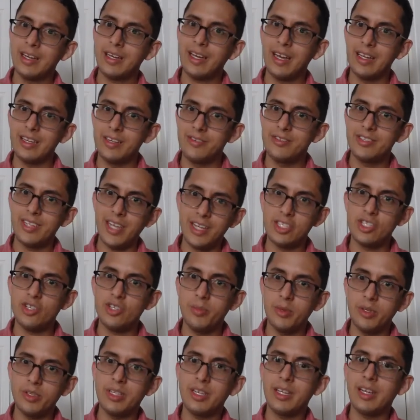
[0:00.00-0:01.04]
kind of
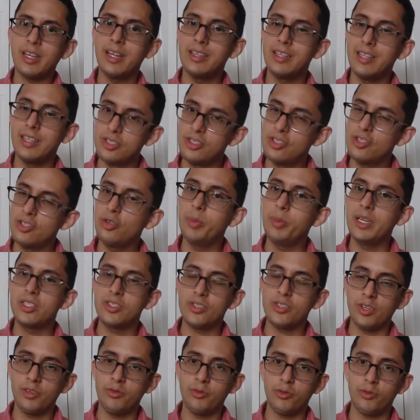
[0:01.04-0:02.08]
tension building and then 2
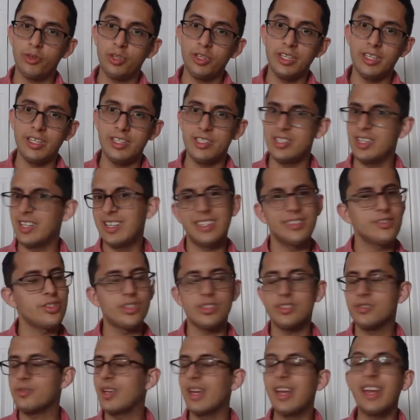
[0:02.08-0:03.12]
beats of release, and
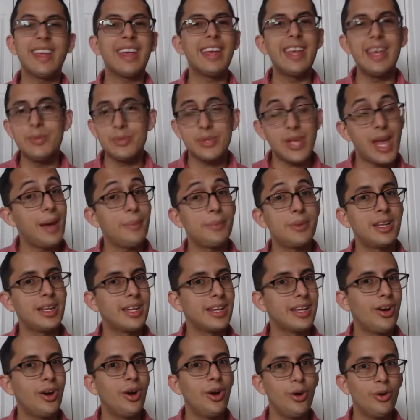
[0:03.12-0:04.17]
it keeps
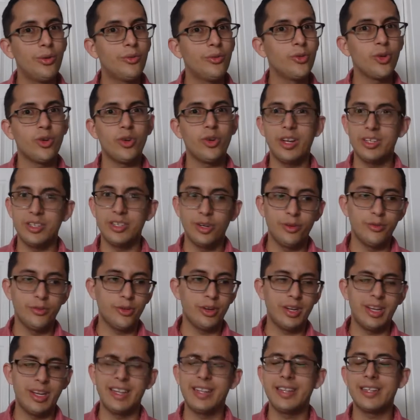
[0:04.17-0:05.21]
happening over and
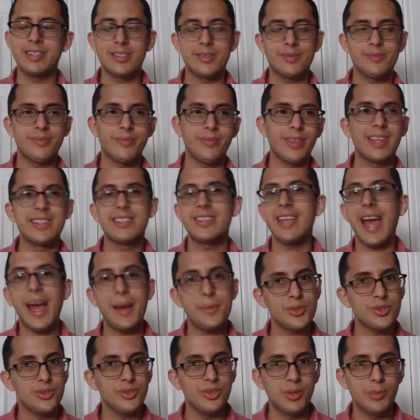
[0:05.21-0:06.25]
over, and it's
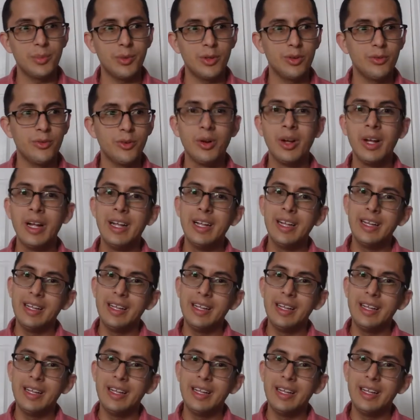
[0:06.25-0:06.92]
absolutely beautiful.